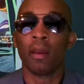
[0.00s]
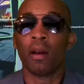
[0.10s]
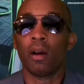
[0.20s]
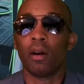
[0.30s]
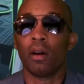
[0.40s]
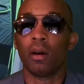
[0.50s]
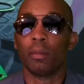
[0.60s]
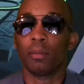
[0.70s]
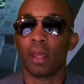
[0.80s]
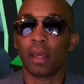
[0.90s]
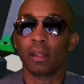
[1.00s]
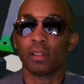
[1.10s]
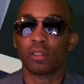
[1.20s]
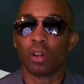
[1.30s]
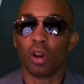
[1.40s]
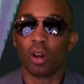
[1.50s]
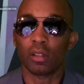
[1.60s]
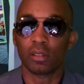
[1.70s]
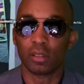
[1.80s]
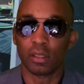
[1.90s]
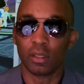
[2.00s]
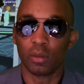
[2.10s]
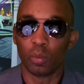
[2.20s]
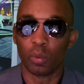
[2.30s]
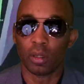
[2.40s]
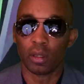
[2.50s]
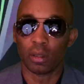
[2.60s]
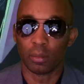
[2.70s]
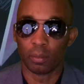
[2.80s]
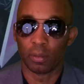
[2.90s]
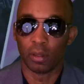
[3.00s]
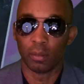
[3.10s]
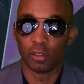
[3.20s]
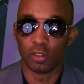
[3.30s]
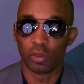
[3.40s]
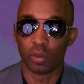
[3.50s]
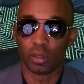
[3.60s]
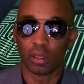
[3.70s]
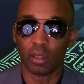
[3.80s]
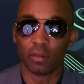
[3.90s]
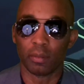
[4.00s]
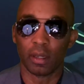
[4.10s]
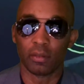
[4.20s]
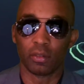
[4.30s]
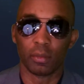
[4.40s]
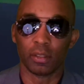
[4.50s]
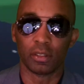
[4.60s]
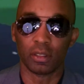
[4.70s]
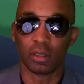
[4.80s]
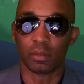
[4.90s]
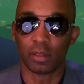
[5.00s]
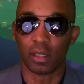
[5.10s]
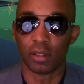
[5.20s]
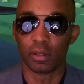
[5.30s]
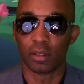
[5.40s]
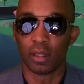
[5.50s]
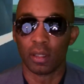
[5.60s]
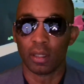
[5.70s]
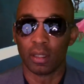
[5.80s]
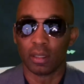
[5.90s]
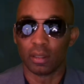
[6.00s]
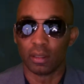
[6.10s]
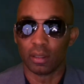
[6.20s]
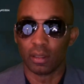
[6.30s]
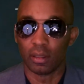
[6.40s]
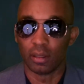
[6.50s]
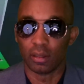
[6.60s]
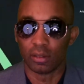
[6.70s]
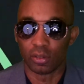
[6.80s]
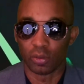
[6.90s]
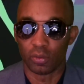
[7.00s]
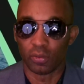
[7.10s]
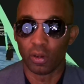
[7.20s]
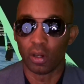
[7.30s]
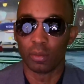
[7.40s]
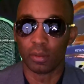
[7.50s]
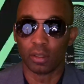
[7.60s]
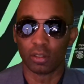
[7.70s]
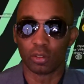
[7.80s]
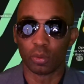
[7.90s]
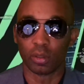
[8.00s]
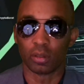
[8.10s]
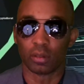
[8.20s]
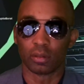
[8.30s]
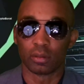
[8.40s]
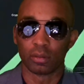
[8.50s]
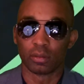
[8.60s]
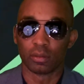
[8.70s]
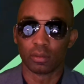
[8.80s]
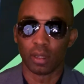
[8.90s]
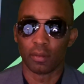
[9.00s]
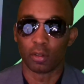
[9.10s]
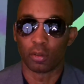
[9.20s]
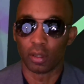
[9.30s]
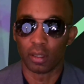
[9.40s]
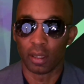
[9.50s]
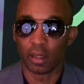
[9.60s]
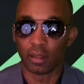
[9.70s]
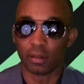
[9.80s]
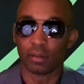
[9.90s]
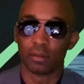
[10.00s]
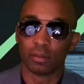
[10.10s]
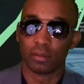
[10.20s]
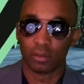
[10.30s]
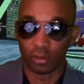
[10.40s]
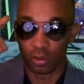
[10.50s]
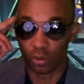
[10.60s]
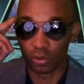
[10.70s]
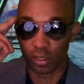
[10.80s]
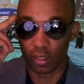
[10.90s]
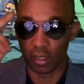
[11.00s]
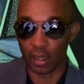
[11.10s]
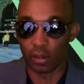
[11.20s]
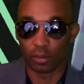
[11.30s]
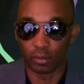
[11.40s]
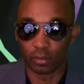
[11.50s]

That is honestly where the majority of my information comes out. So follow me on Twitter. Have a great night. Doge King out.